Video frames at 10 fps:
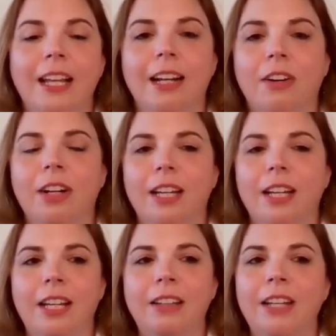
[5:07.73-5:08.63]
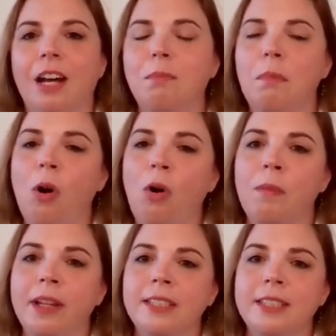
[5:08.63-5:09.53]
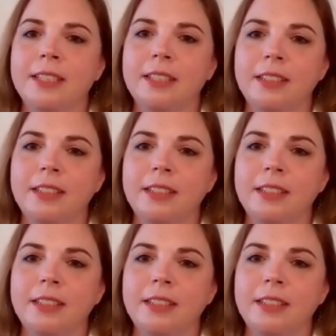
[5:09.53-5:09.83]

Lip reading: Now, in that moment,